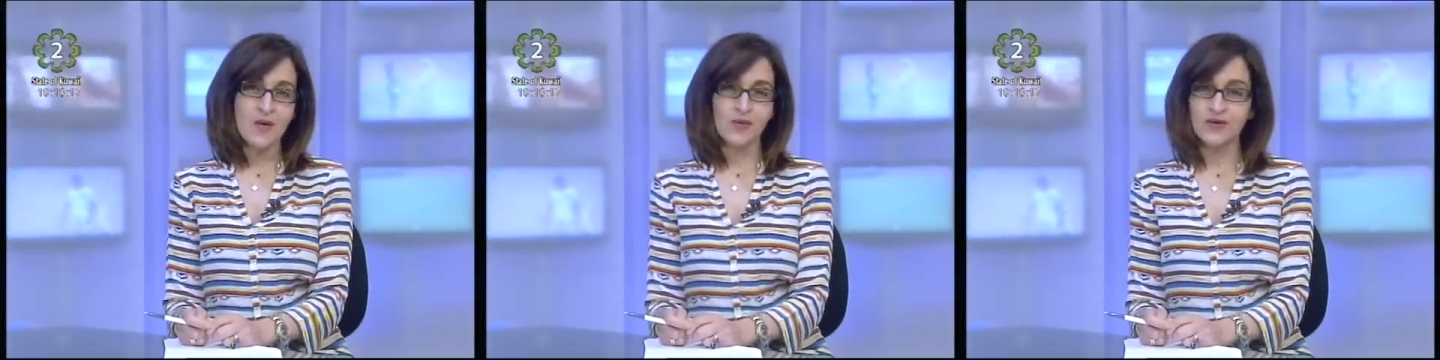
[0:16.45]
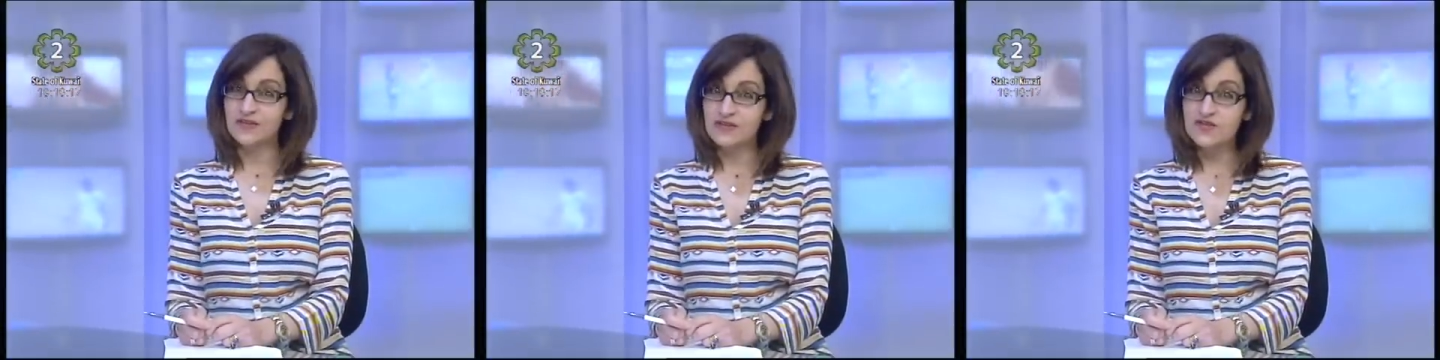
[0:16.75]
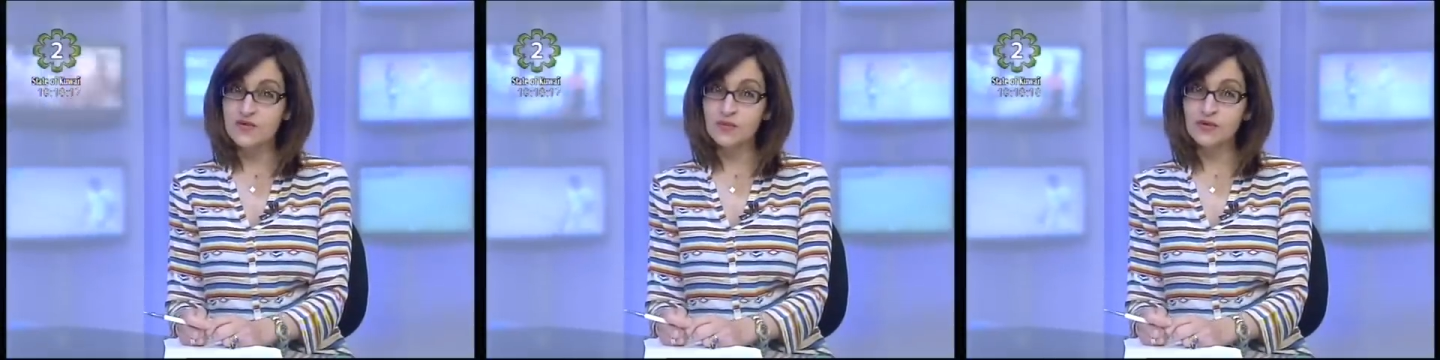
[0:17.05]
More in
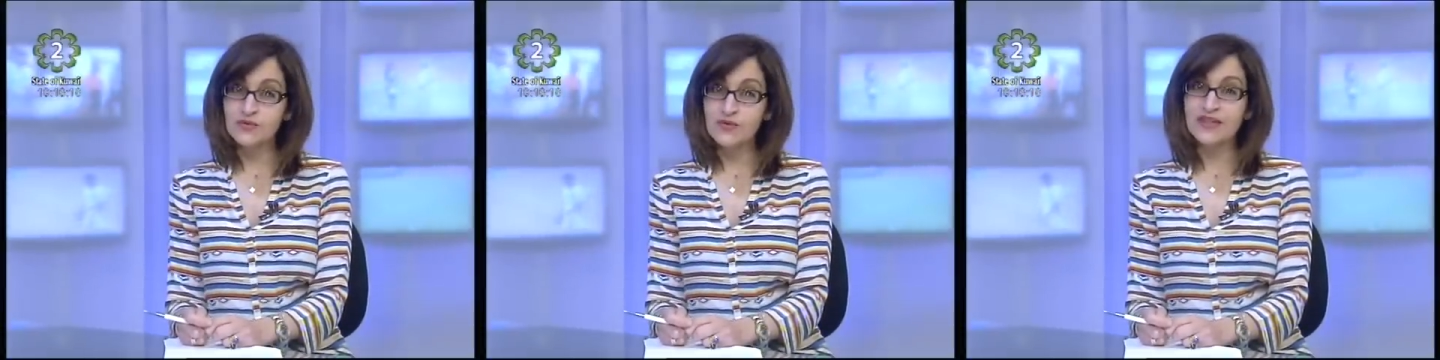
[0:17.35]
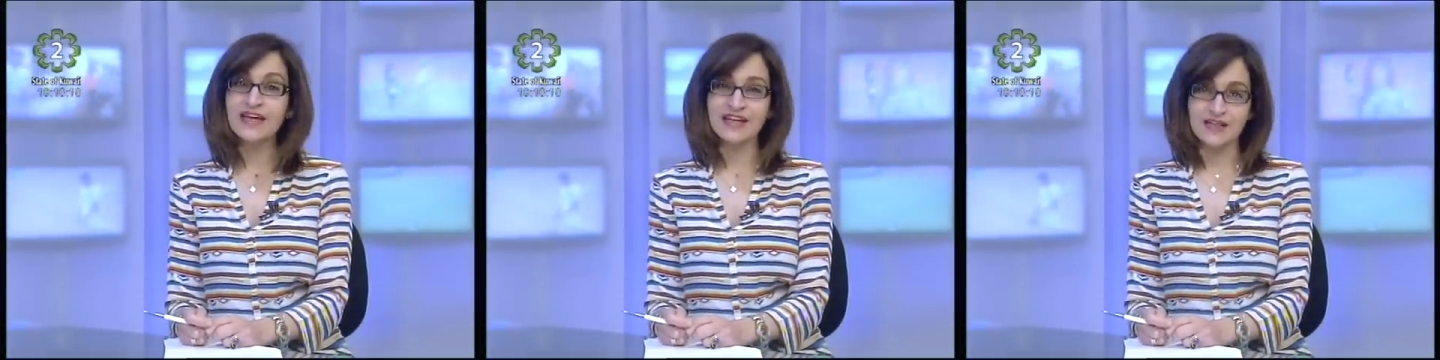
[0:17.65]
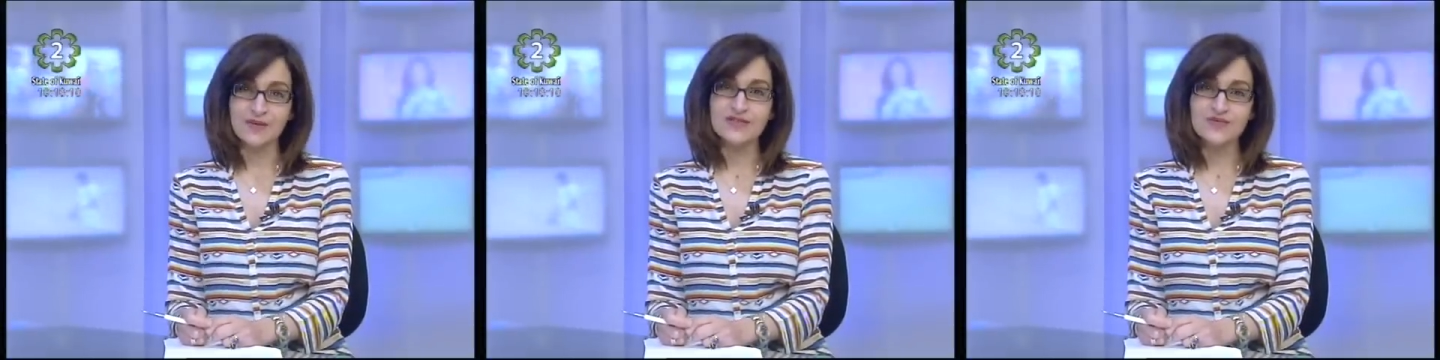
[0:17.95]
this report with
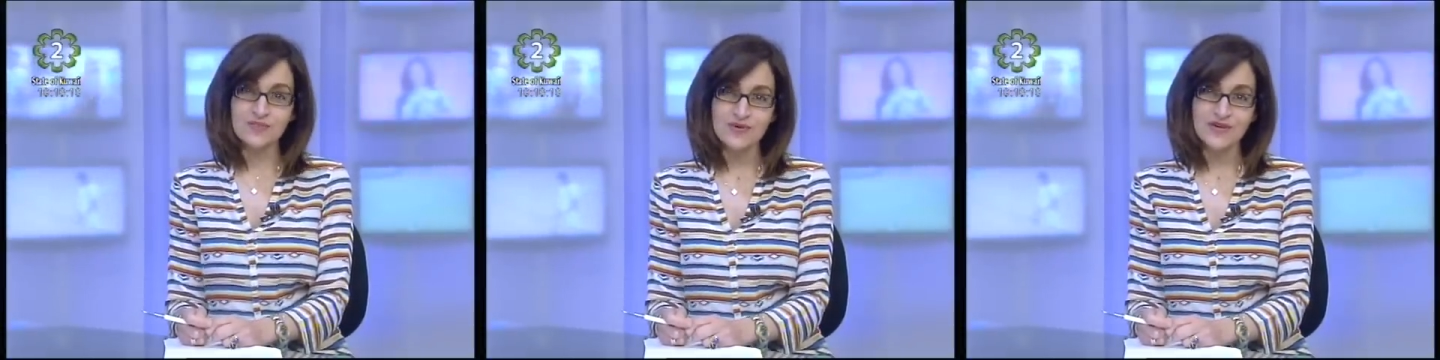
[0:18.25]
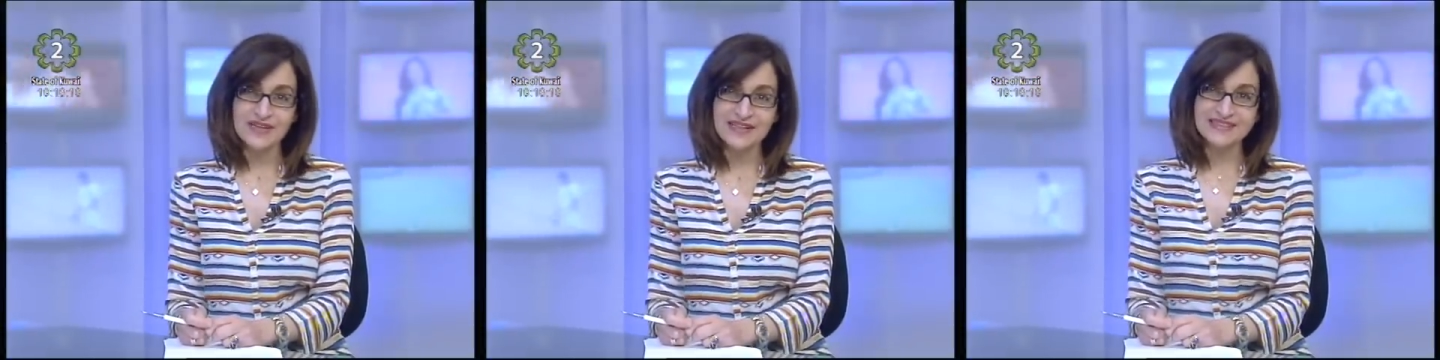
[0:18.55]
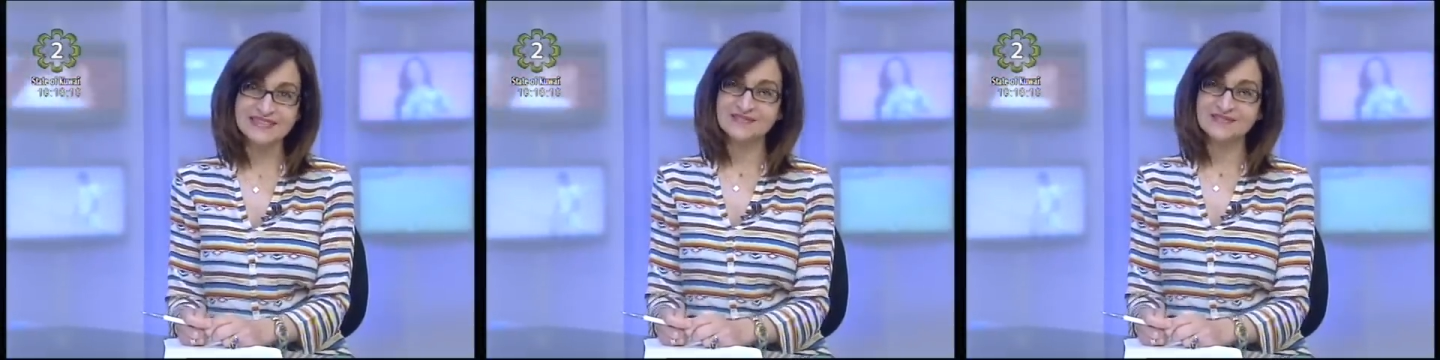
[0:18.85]
Reno Jabouri.